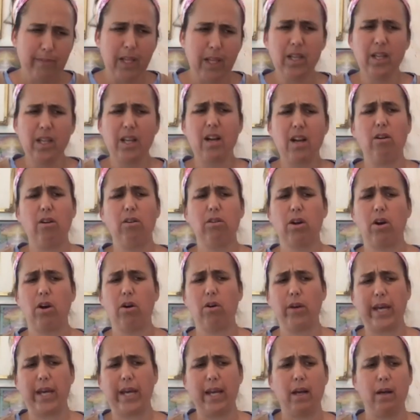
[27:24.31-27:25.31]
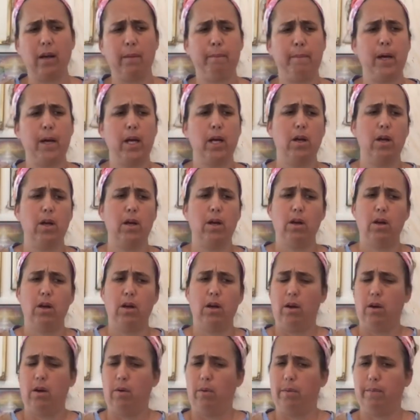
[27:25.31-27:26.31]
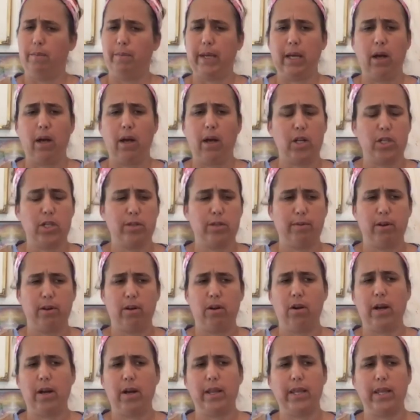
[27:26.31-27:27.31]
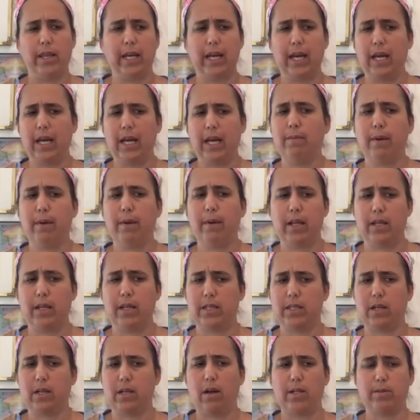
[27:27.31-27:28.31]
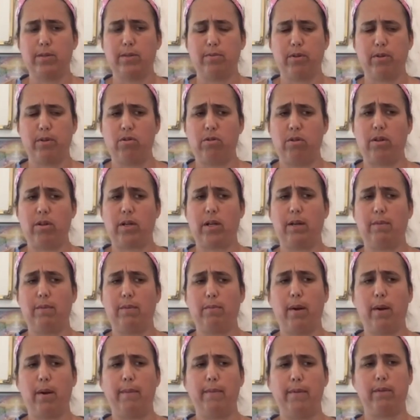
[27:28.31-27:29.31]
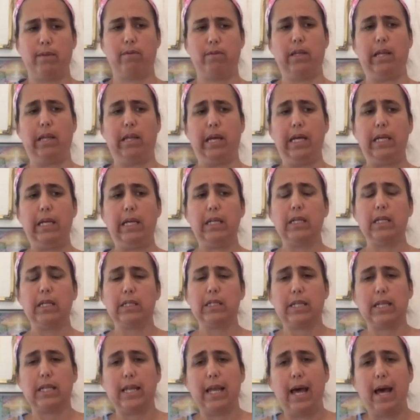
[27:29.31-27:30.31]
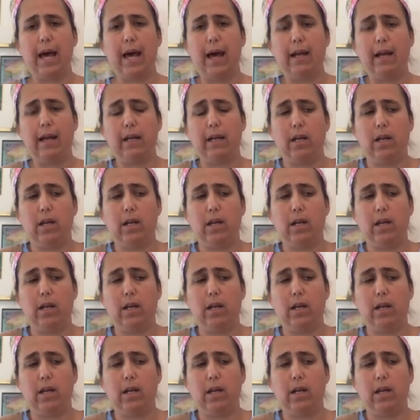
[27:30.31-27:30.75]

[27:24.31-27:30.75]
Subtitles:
go get them, being an entrepreneur. I think anybody that's an entrepreneur can probably relate to that.